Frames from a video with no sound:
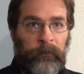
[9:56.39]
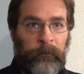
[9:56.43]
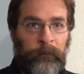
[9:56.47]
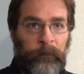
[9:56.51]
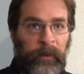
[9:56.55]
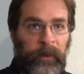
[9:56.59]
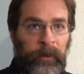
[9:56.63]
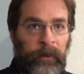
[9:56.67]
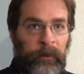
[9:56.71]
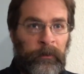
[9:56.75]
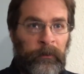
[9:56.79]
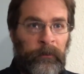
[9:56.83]

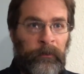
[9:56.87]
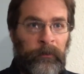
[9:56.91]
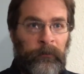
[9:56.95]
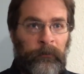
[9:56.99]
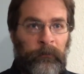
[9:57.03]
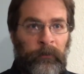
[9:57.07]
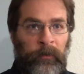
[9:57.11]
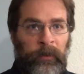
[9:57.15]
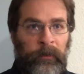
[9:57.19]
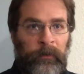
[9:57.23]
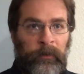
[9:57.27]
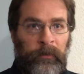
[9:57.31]
spinning their
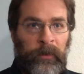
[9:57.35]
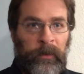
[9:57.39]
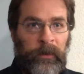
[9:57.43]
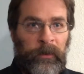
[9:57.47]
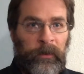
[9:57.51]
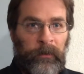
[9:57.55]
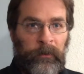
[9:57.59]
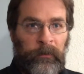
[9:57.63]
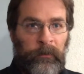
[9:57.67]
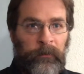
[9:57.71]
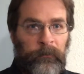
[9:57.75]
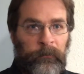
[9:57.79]
front
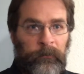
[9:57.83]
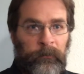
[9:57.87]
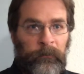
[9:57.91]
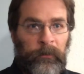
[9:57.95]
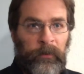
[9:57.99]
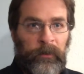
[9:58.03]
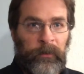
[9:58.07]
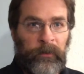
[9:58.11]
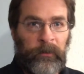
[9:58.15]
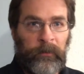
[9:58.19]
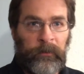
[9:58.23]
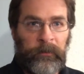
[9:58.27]
tires
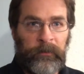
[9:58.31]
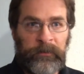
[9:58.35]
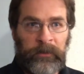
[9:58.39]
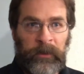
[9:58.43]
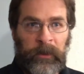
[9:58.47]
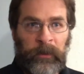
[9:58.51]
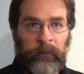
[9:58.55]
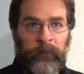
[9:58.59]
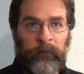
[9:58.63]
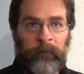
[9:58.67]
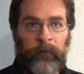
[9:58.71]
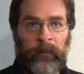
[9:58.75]
while the
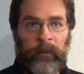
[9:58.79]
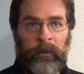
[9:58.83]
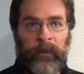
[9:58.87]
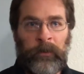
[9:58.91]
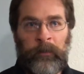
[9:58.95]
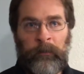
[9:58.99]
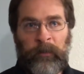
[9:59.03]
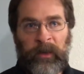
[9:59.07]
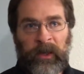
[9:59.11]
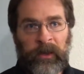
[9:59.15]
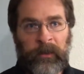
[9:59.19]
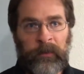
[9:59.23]
chains were on
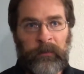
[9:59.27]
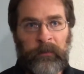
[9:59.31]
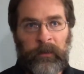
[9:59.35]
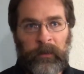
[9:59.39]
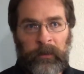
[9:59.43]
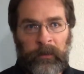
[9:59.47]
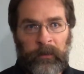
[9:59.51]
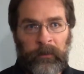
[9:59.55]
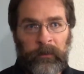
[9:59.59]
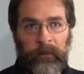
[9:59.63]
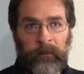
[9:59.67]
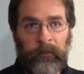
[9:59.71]
the back
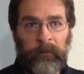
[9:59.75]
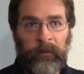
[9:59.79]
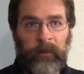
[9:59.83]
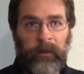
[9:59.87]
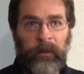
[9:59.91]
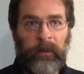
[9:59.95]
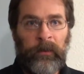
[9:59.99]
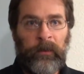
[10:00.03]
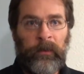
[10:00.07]
tires.